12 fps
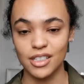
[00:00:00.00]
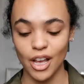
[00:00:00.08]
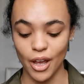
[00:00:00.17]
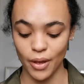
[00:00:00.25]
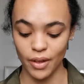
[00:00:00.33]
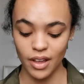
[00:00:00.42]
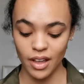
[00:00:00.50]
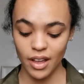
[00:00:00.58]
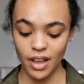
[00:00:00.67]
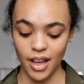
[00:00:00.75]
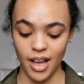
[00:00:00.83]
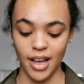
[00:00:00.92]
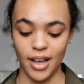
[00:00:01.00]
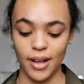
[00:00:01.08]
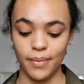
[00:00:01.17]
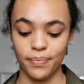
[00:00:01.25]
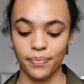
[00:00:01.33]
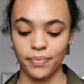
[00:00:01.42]
So
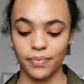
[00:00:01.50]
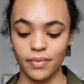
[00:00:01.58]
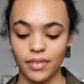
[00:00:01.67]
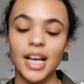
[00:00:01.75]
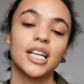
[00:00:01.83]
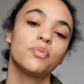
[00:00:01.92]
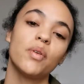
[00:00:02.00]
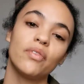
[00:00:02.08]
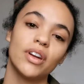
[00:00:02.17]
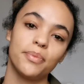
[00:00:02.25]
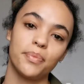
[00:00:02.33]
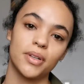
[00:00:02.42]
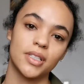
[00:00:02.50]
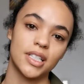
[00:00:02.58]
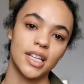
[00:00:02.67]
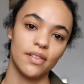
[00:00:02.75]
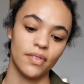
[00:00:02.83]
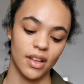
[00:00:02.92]
that's been really
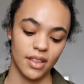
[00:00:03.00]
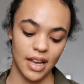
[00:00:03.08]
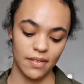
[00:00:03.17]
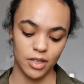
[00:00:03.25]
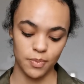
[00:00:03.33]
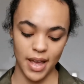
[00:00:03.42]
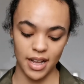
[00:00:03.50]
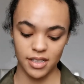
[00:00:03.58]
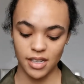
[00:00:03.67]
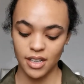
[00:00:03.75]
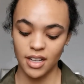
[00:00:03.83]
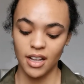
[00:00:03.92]
positive in that respect.